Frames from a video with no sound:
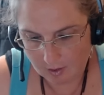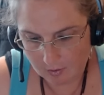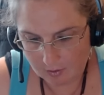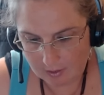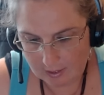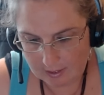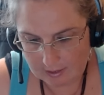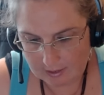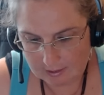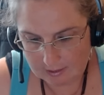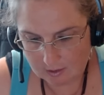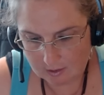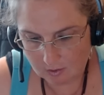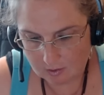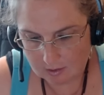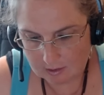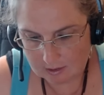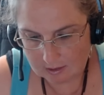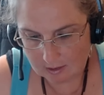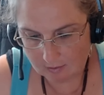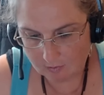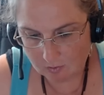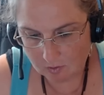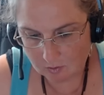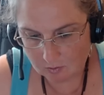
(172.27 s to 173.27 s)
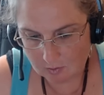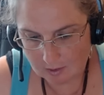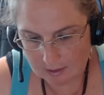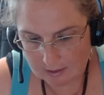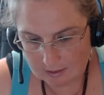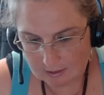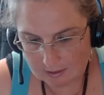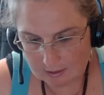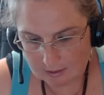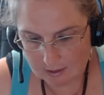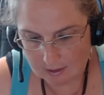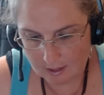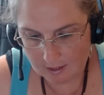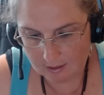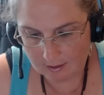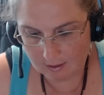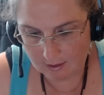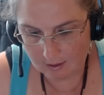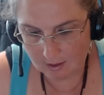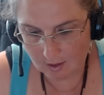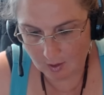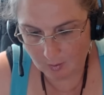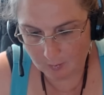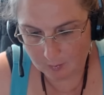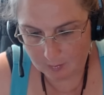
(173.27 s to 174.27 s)
Okay, so the devil right
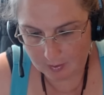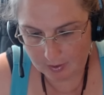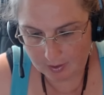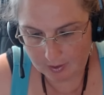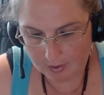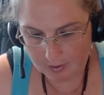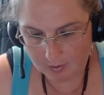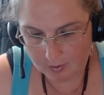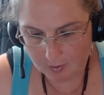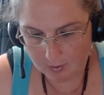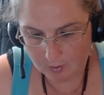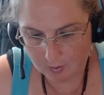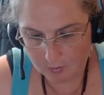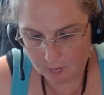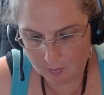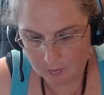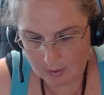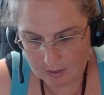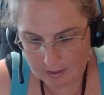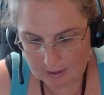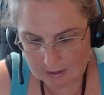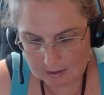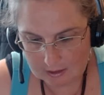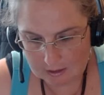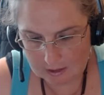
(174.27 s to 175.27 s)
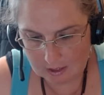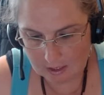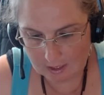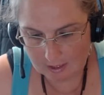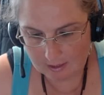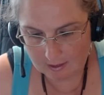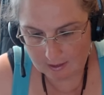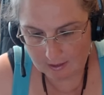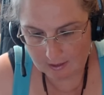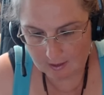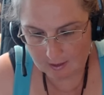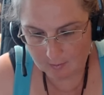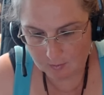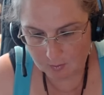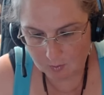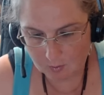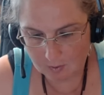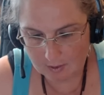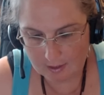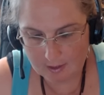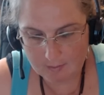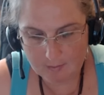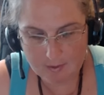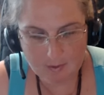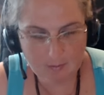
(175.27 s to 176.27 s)
side up. Right side up.
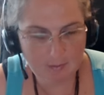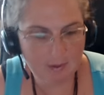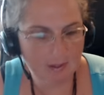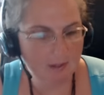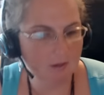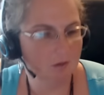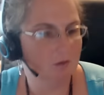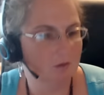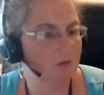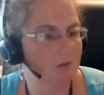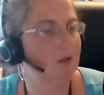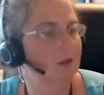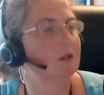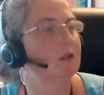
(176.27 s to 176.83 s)
Why am I being